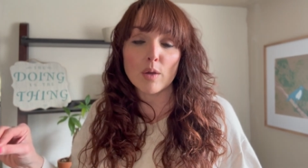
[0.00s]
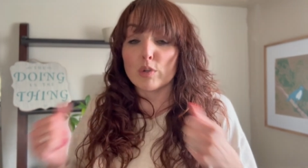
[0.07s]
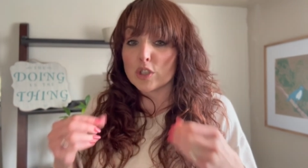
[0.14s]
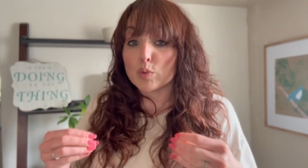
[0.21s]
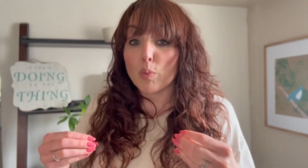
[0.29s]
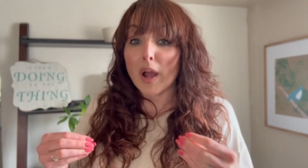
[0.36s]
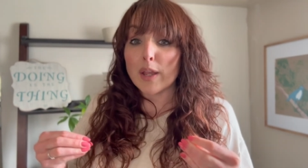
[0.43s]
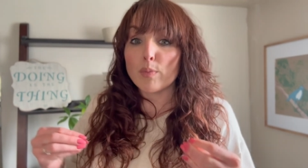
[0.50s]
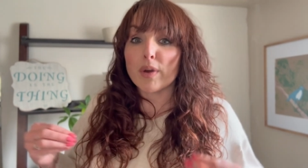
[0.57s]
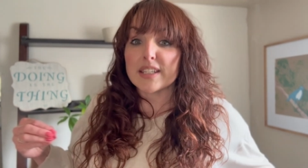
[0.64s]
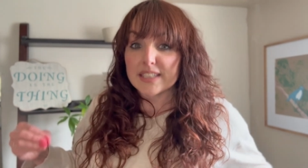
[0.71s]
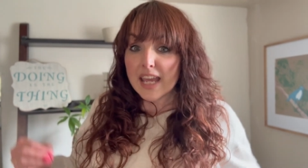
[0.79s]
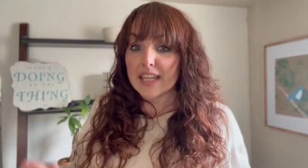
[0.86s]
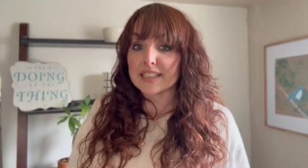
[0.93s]
which is why you
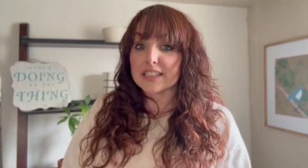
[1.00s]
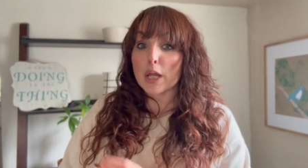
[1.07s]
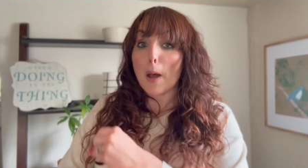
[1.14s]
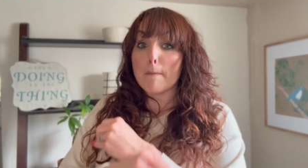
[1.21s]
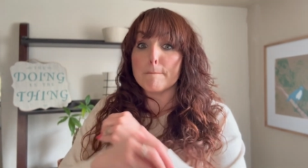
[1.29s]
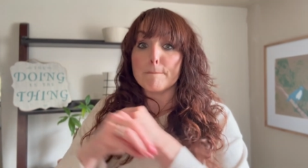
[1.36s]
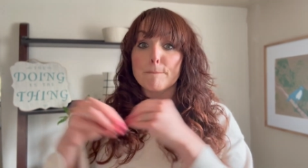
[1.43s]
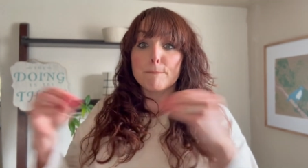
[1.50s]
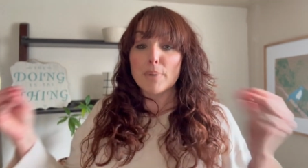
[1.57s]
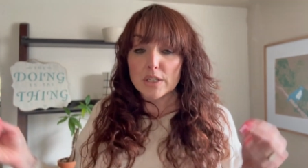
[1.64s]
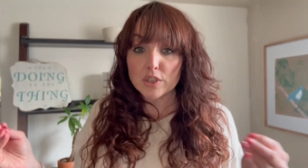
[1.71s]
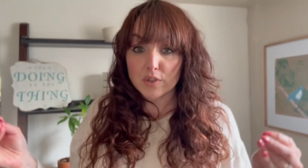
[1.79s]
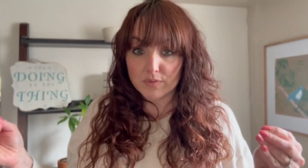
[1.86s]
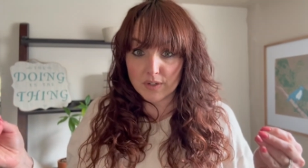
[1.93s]
want to test a
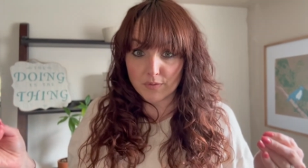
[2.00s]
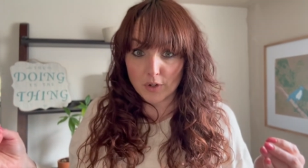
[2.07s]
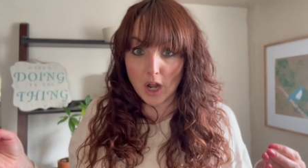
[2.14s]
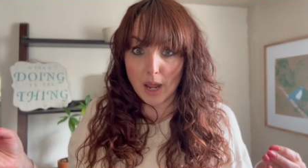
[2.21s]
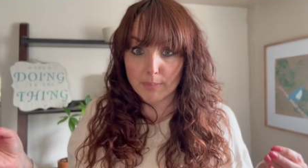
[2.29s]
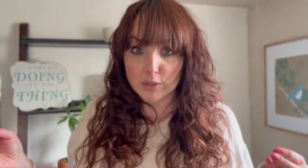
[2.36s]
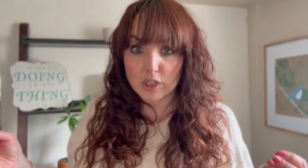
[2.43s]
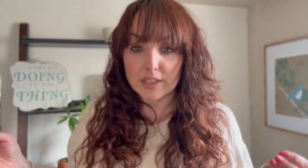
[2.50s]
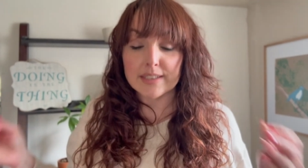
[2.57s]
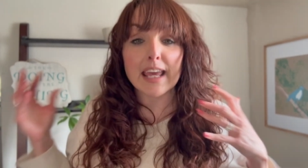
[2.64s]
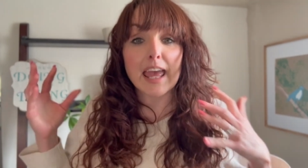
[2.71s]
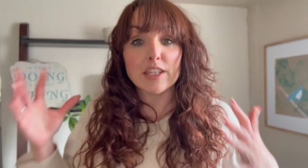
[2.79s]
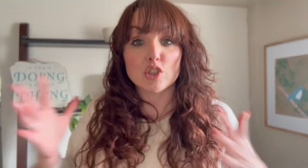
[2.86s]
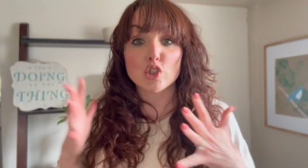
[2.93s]
bunch of different options
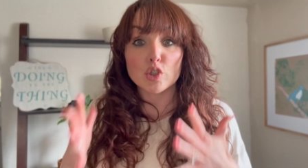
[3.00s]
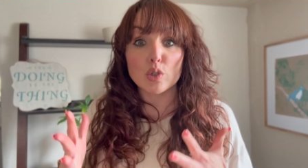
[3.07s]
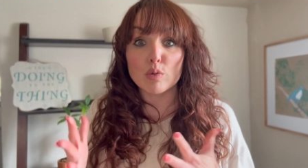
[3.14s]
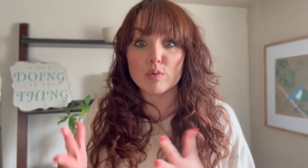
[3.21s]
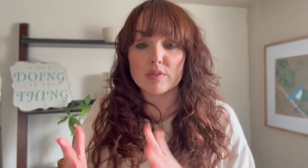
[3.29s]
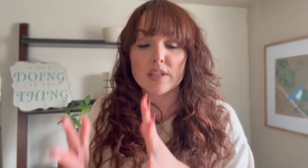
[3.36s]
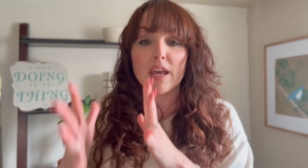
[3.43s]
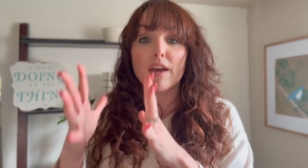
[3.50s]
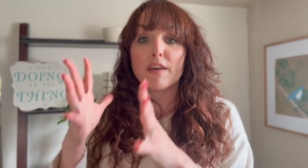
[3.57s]
and choose